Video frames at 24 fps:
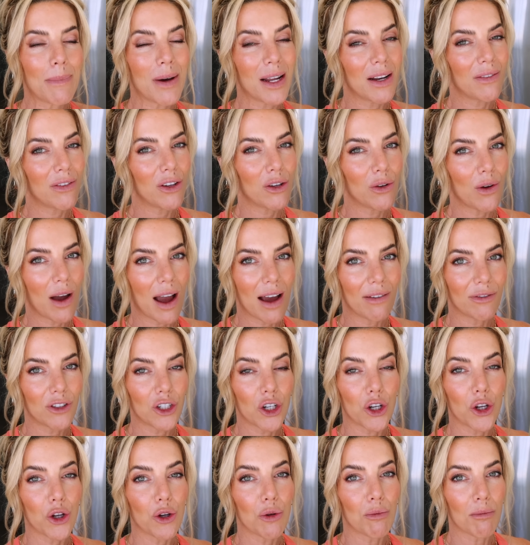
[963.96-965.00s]
But if you have
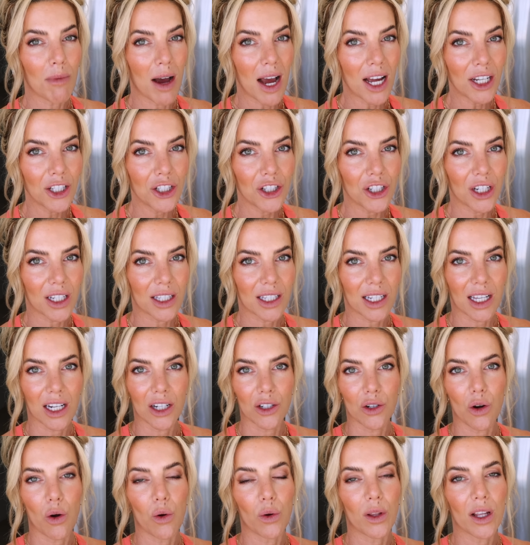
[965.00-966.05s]
too much, it's gonna
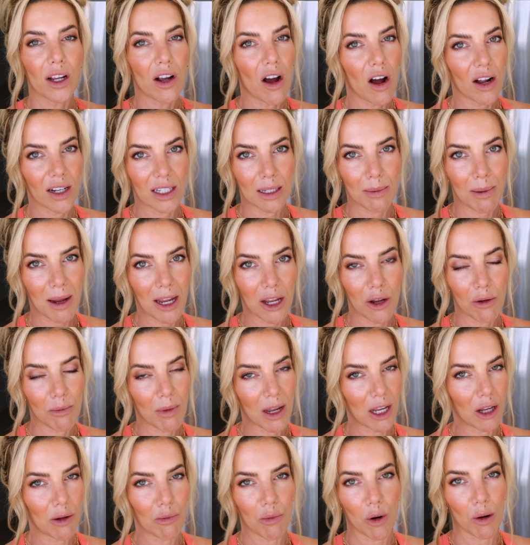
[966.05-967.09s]
totally constipate you and
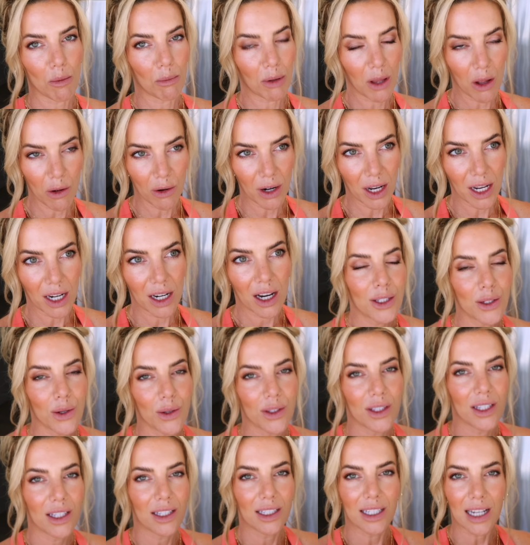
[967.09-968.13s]
make you more bloated. So
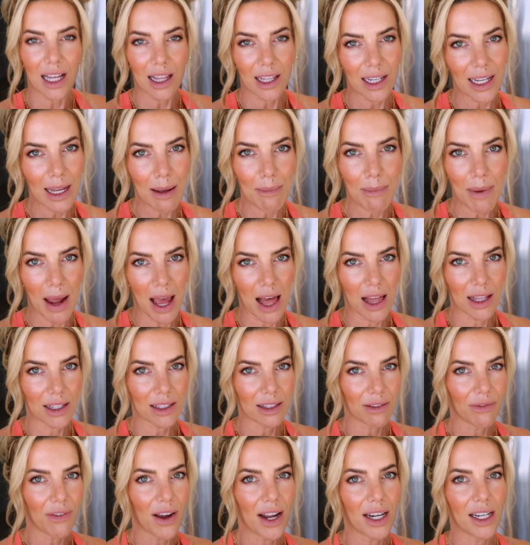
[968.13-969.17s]
it's a delicate balance
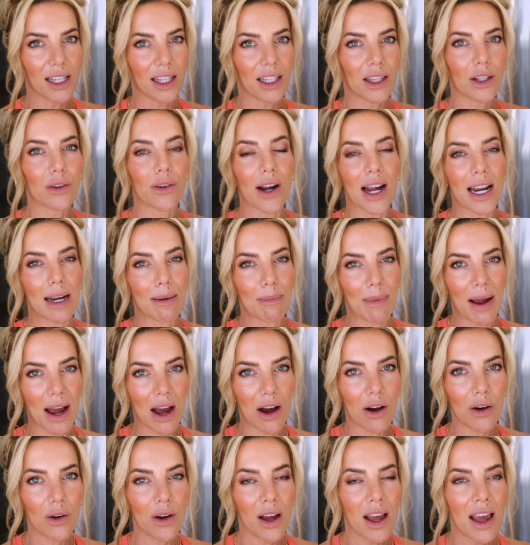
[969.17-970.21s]
of finding like the right
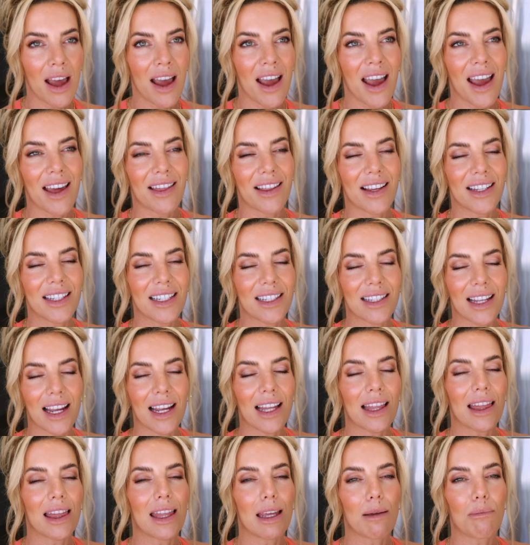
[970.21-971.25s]
amount. And this is
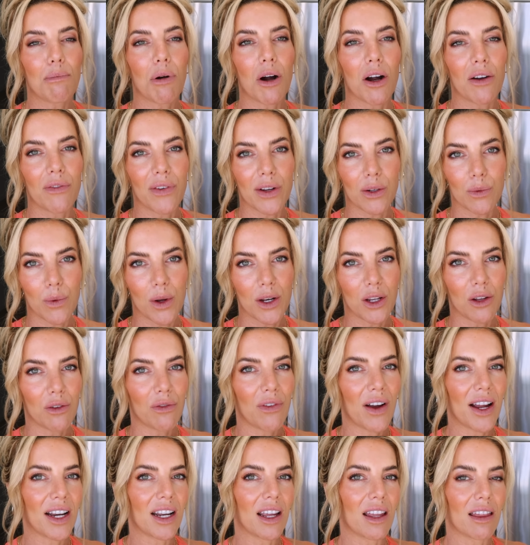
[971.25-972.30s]
like the perfect one. You
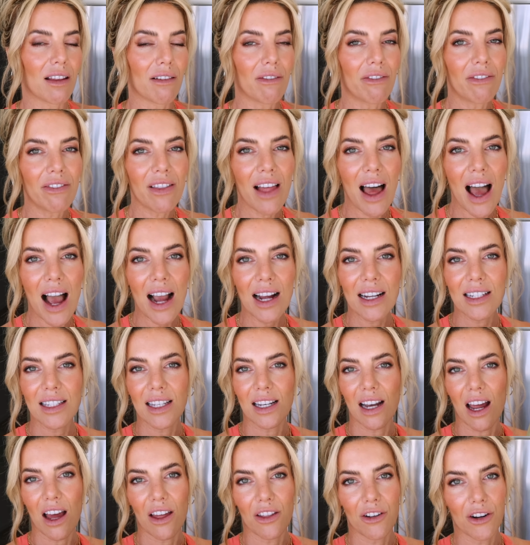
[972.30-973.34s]
find it in the flax
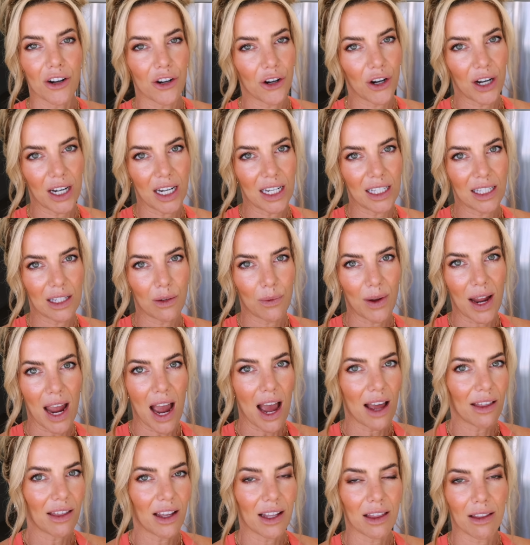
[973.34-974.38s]
and other ingredients that we
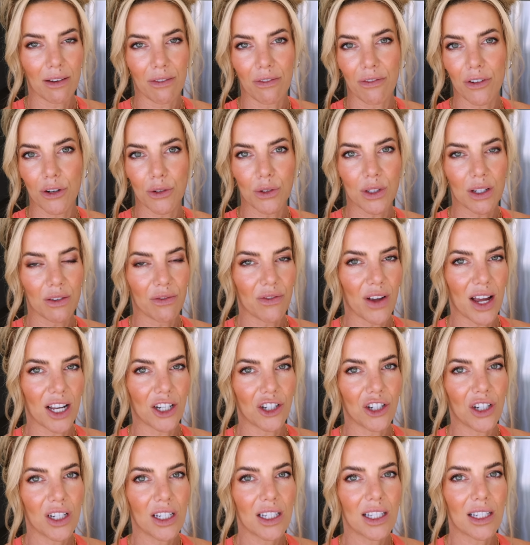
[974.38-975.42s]
add, like the fruits and
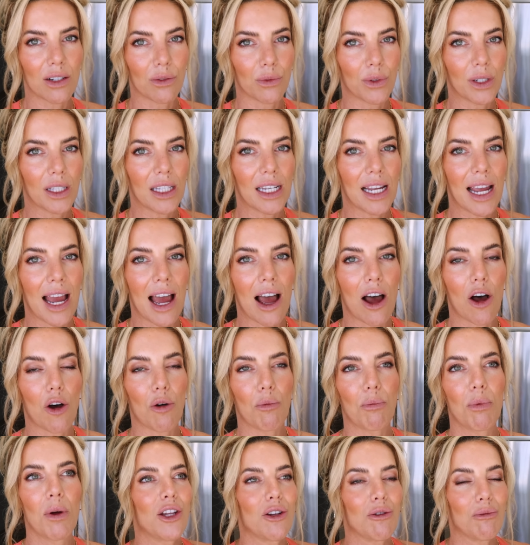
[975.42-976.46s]
veggies, to really
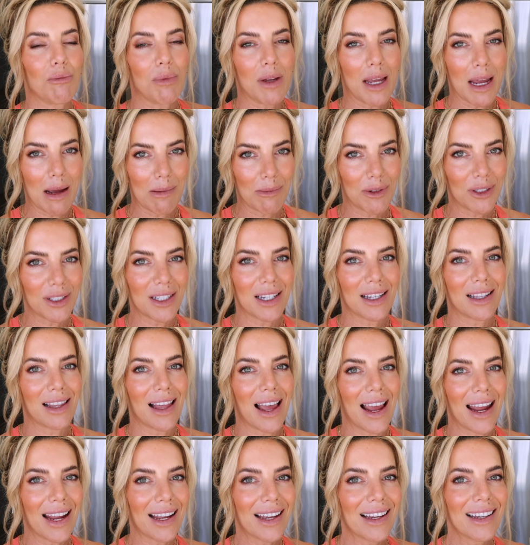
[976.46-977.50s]
help you be able to
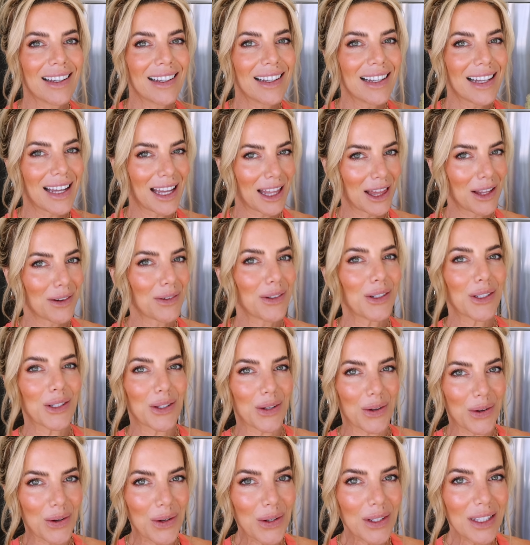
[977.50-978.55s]
like get the
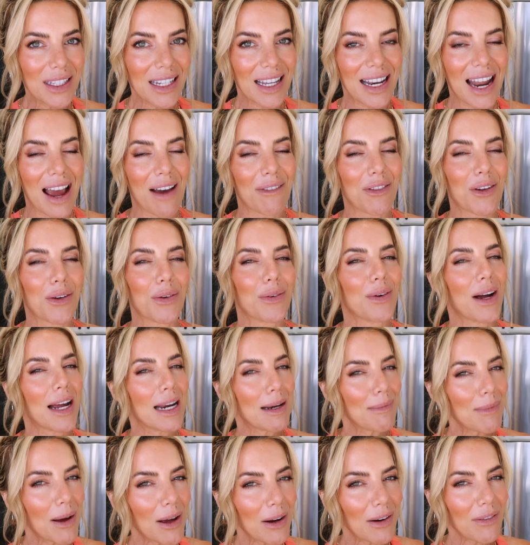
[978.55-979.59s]
result and have the right
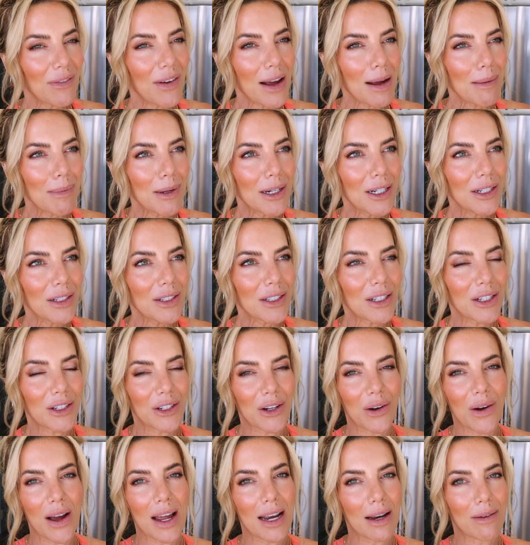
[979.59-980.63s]
amount of fiber so you
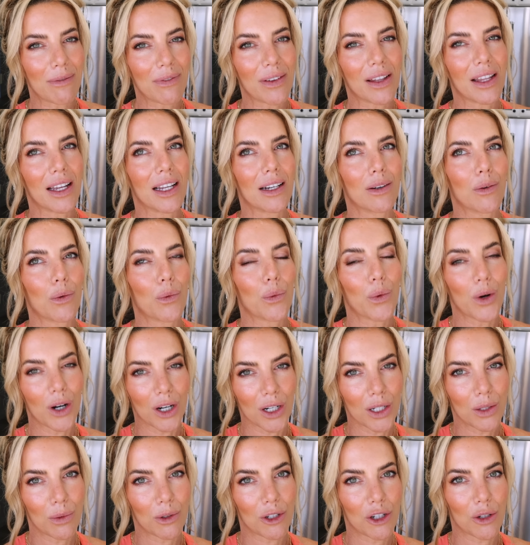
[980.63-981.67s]
don't end up feeling
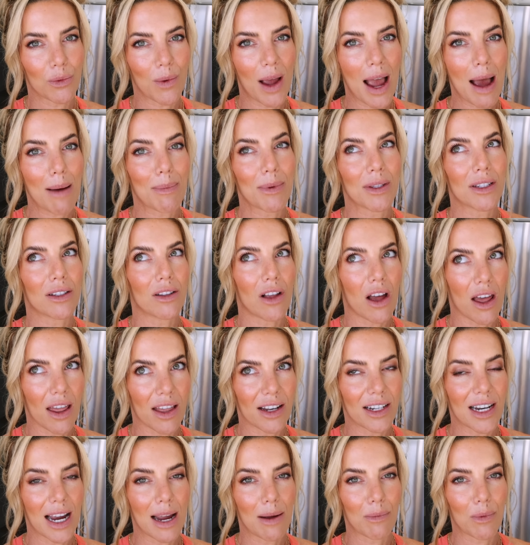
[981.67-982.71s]
worse, which is what happens a lot of the
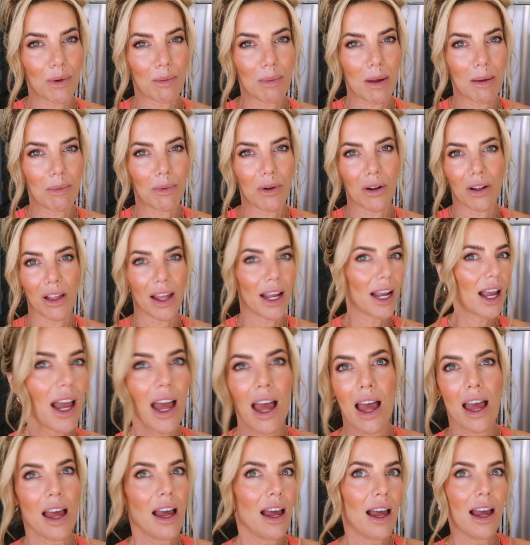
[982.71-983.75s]
time when people are like,
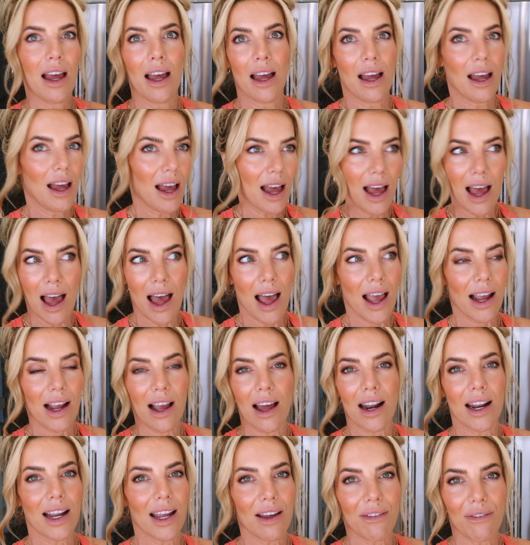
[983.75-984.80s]
I
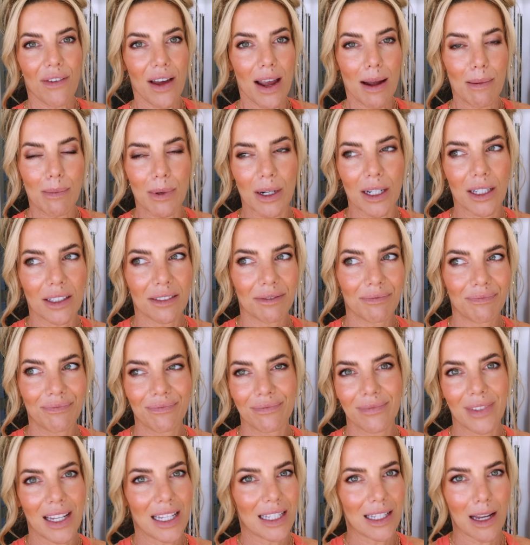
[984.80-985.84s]
gotta get fiber.
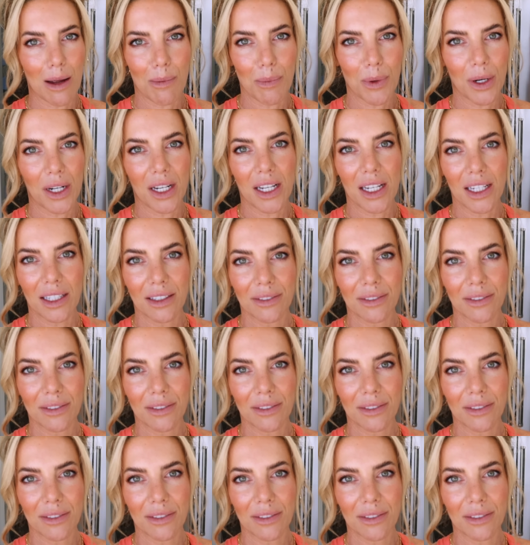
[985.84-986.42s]
It's not pretty.